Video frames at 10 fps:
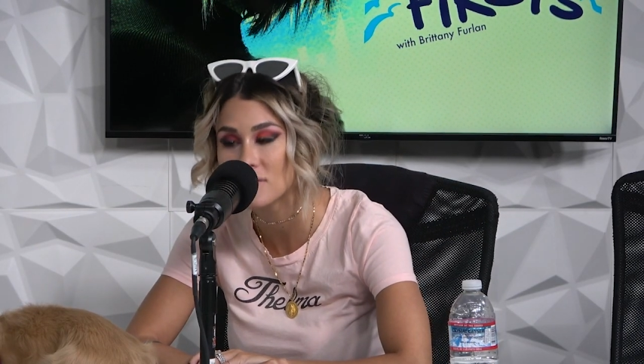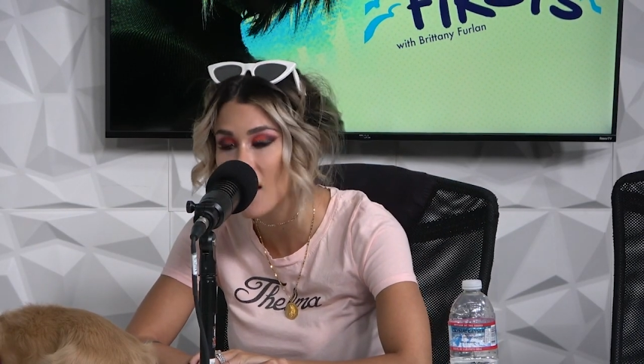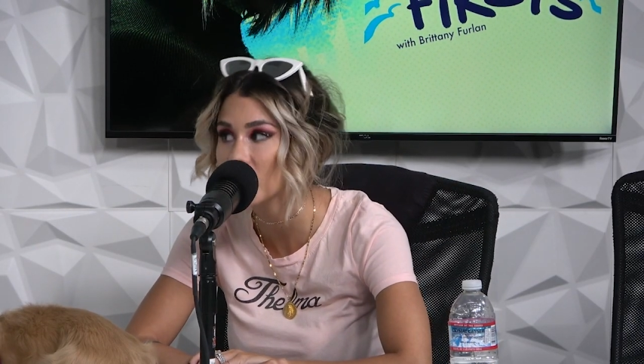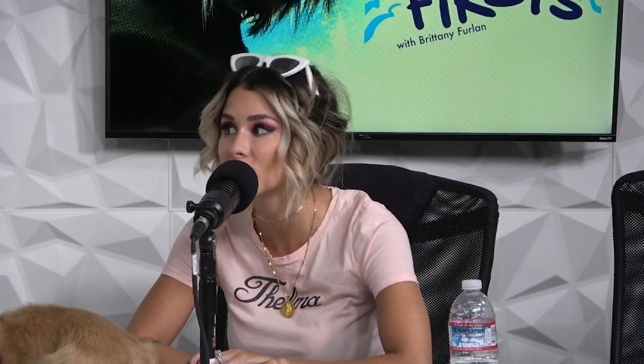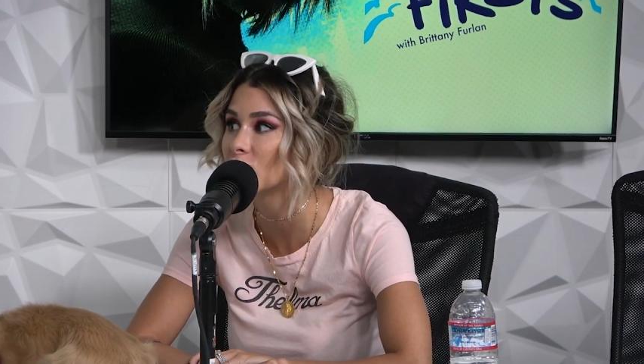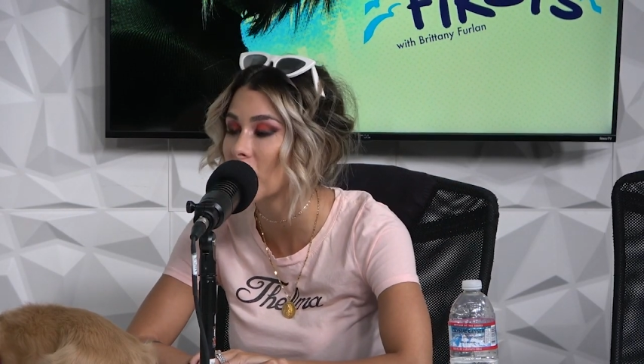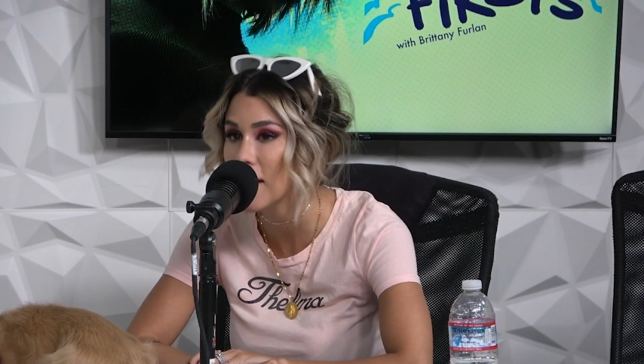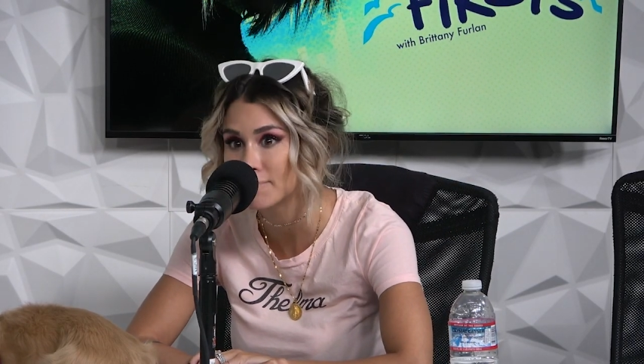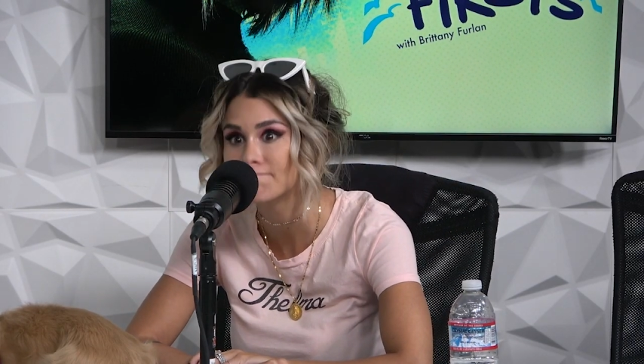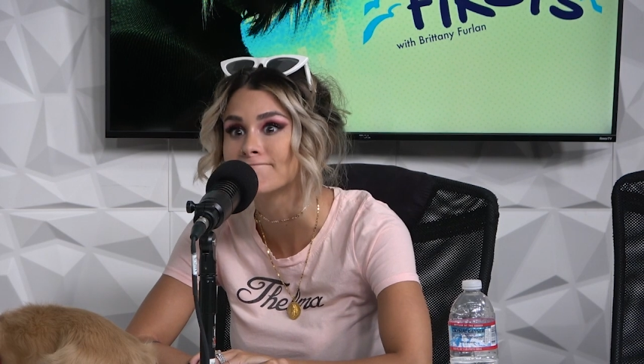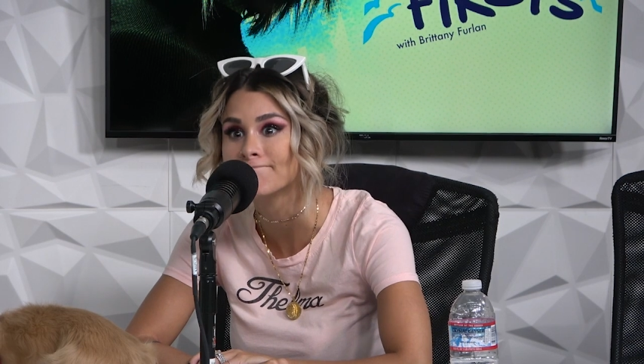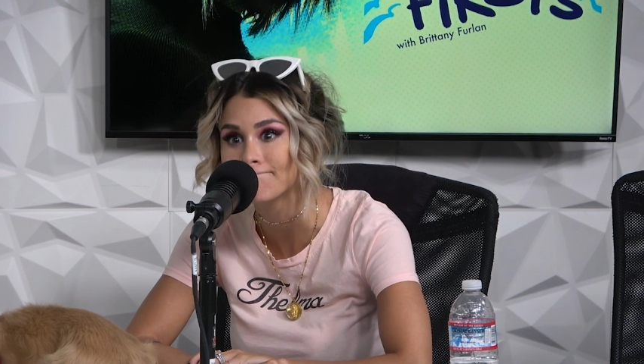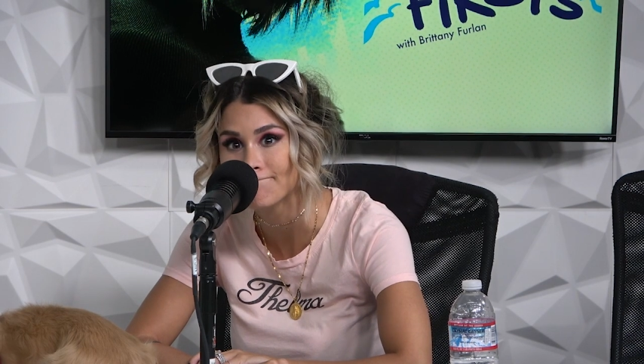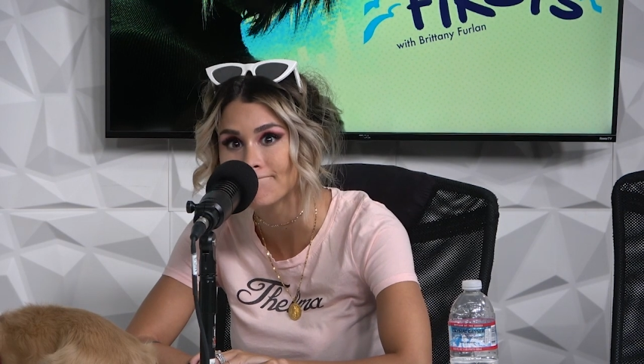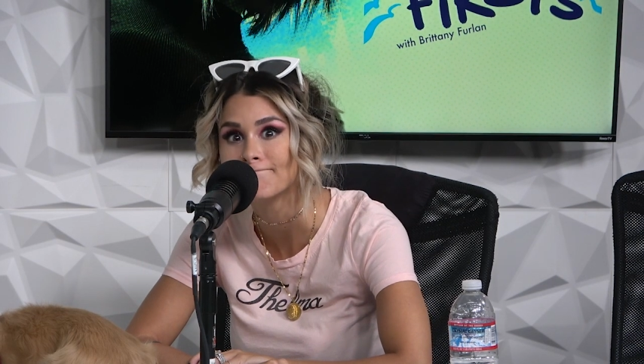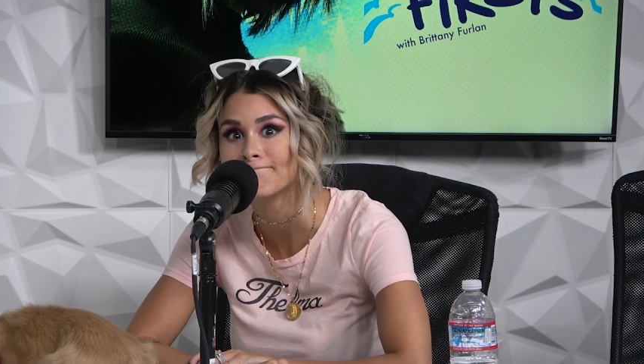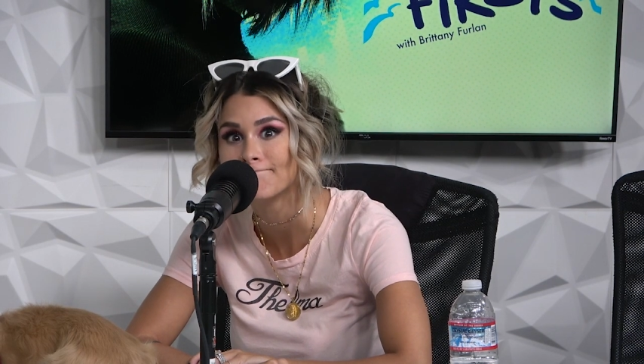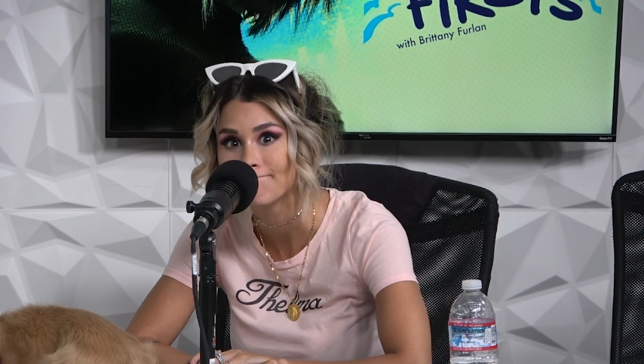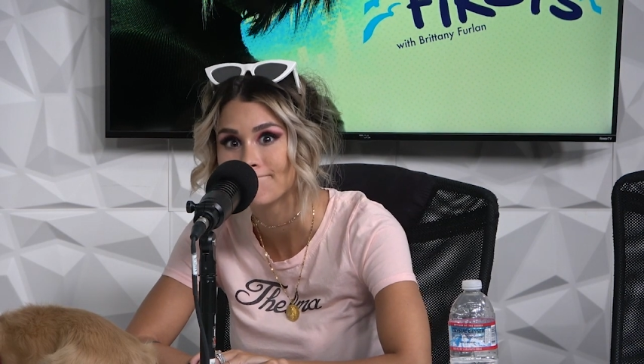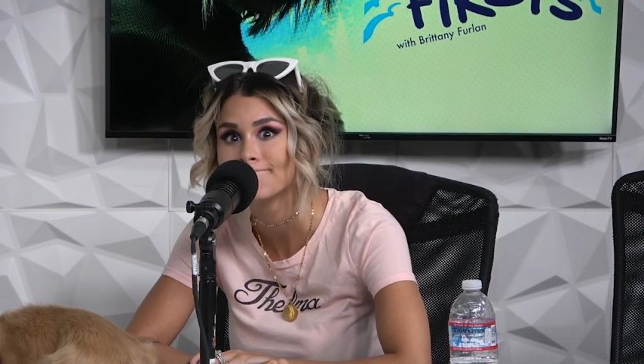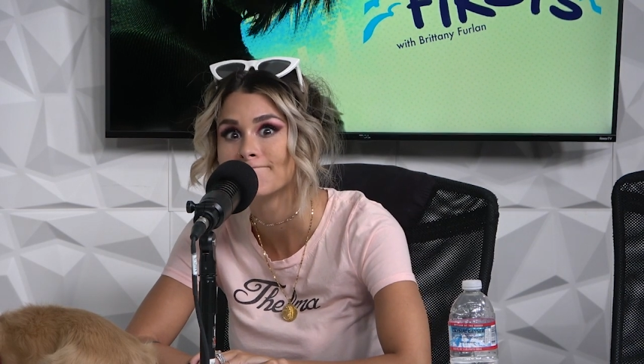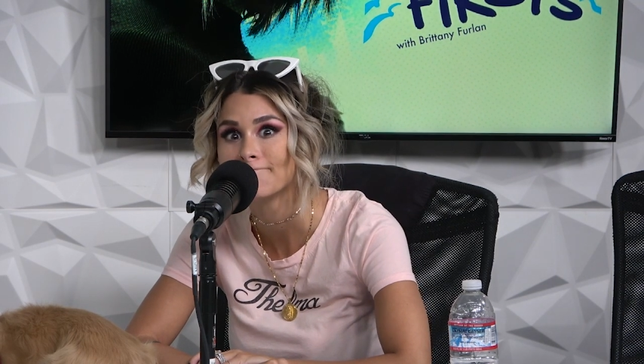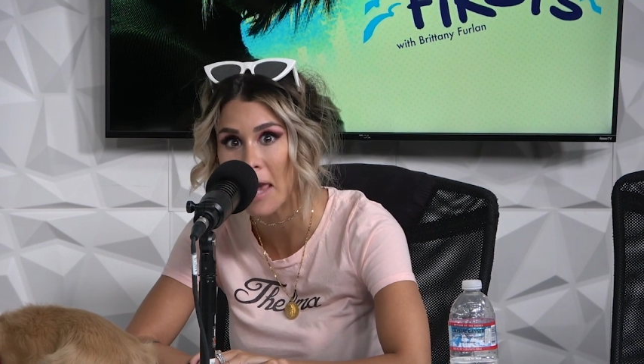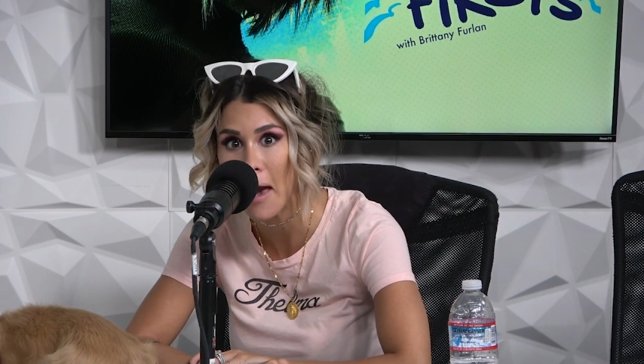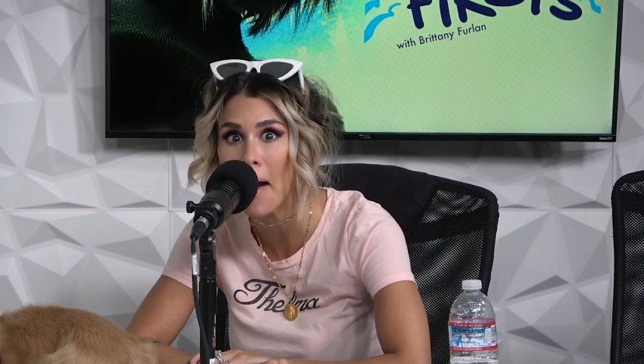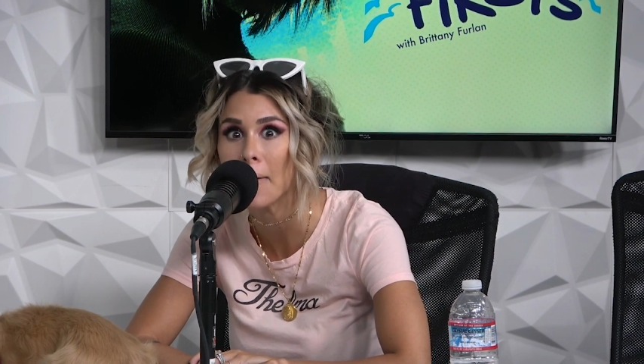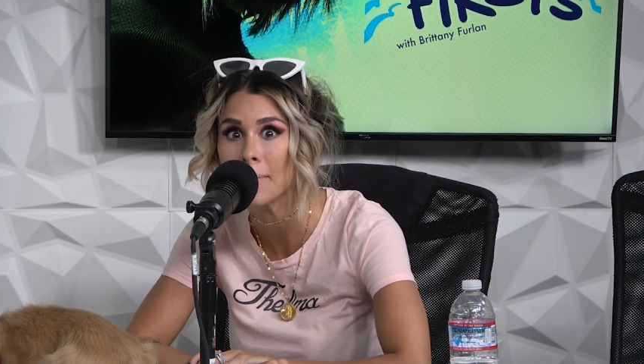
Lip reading: nodding her head. Mm-hmm. Yeah.